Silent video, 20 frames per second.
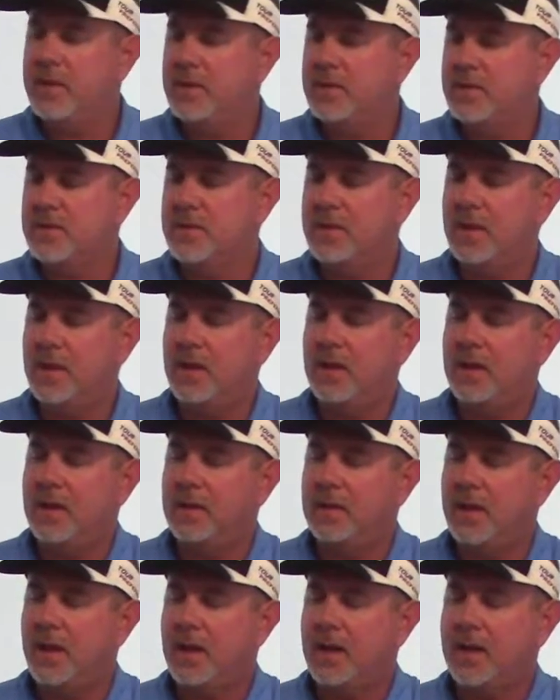this
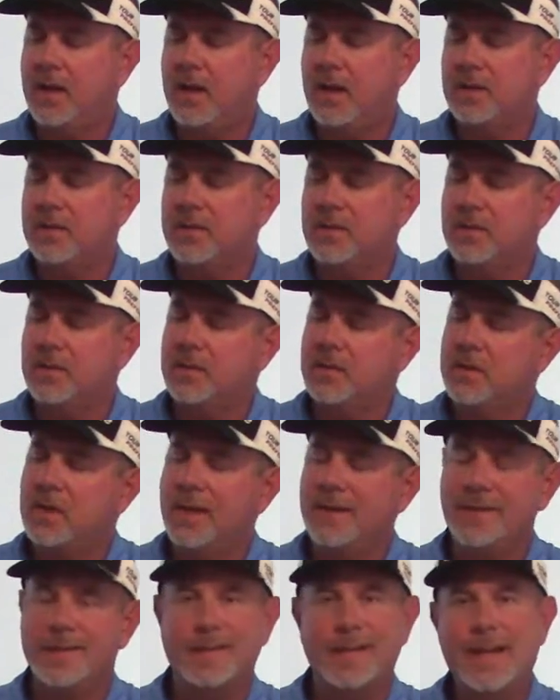La
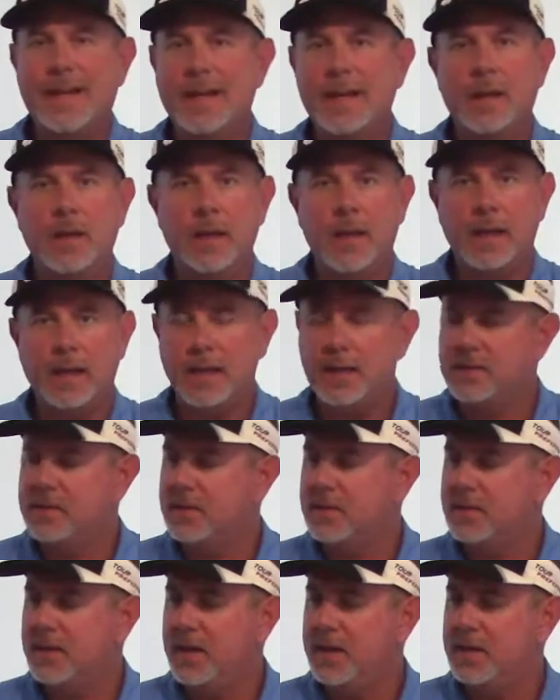Constina, I guess
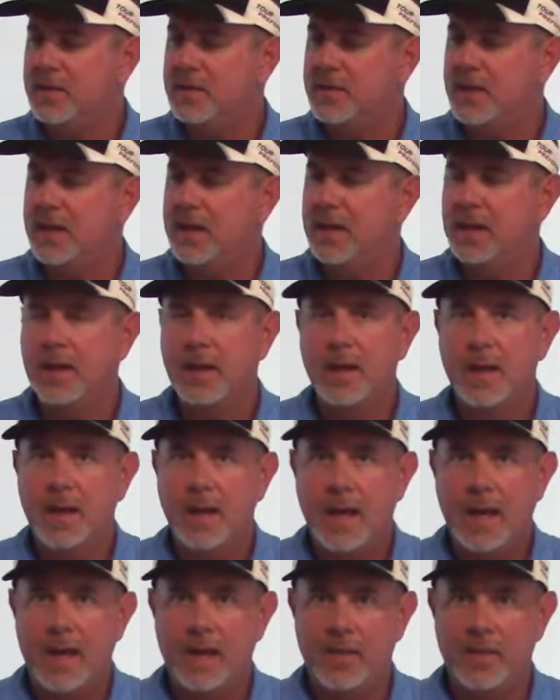that's how you say it.
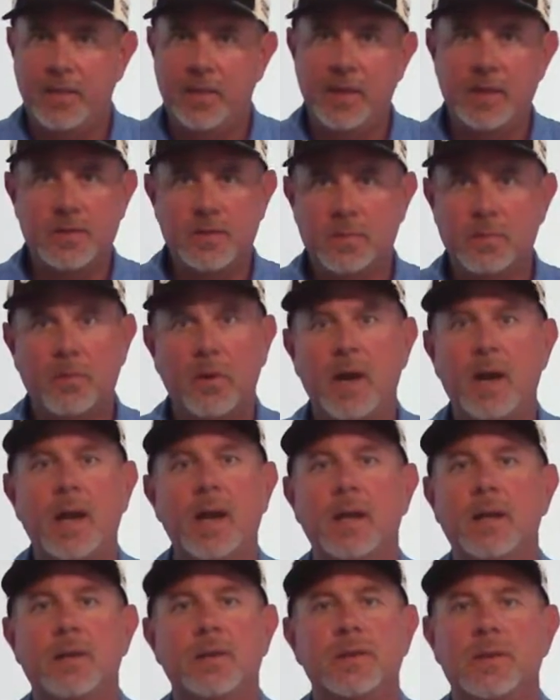And this
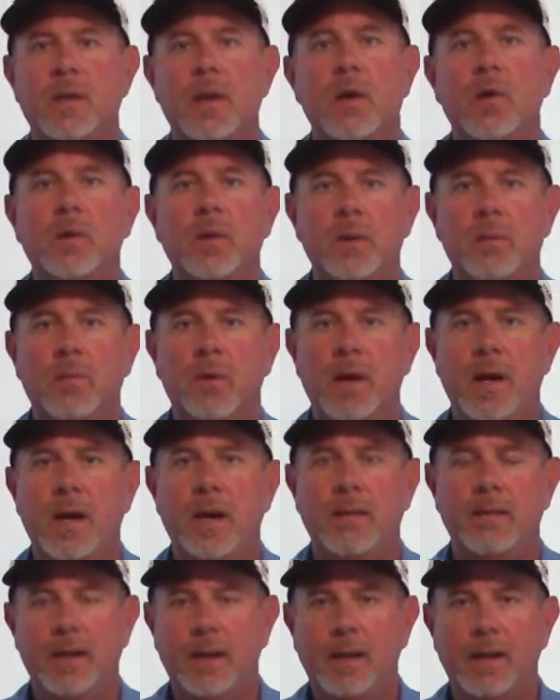brand is the only
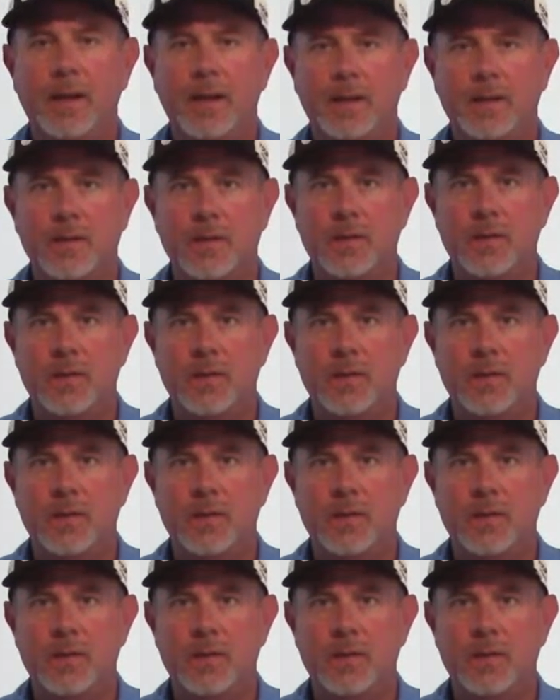brand that I like to